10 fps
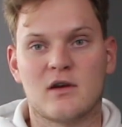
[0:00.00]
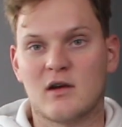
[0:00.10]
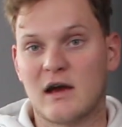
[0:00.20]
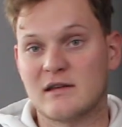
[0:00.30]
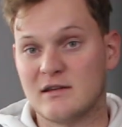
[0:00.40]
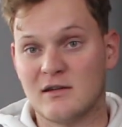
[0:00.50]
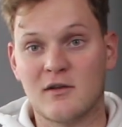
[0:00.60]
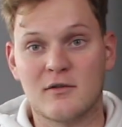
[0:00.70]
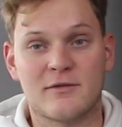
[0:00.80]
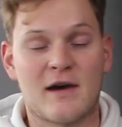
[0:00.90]
I see a
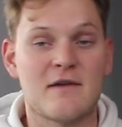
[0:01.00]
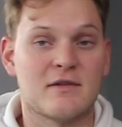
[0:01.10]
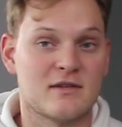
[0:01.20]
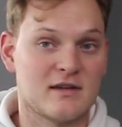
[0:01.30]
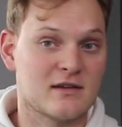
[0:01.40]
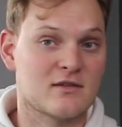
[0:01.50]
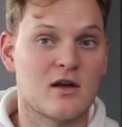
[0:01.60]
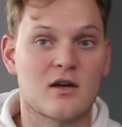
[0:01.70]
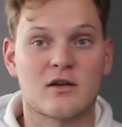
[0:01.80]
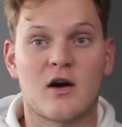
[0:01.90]
lot of $5 and
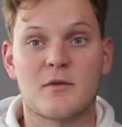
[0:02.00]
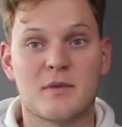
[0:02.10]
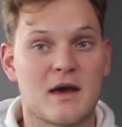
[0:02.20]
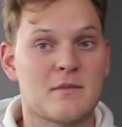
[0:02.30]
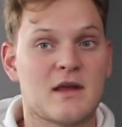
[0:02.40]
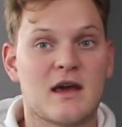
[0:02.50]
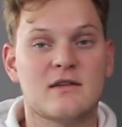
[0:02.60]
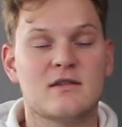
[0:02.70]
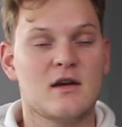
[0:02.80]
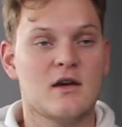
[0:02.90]
$6 RPM
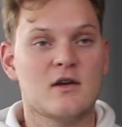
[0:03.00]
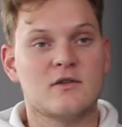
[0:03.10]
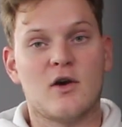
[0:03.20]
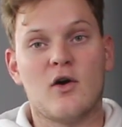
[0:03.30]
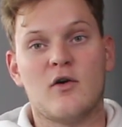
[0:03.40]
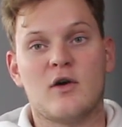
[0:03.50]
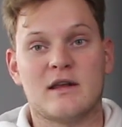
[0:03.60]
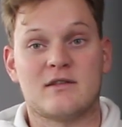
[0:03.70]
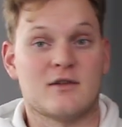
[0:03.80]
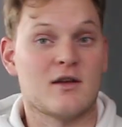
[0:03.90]
days. So
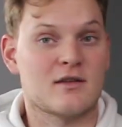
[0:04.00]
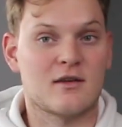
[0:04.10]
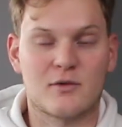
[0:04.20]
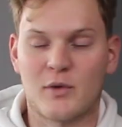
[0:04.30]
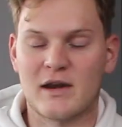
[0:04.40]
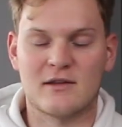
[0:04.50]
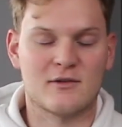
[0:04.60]
it's not the 20